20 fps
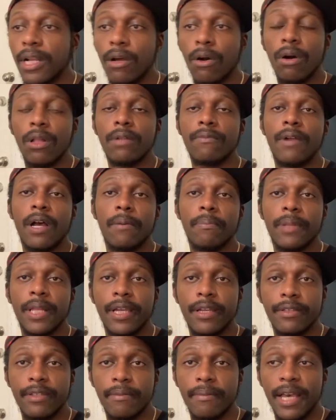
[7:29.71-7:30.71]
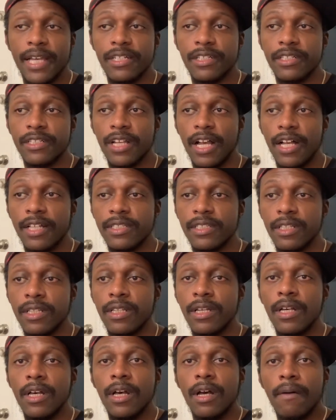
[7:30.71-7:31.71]
all-around player than Magic Johnson,
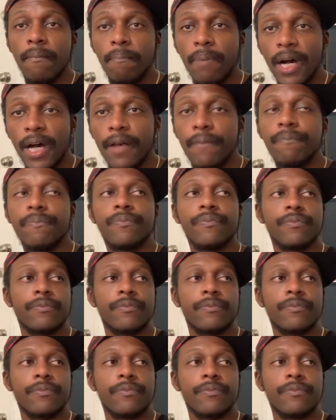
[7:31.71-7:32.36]
but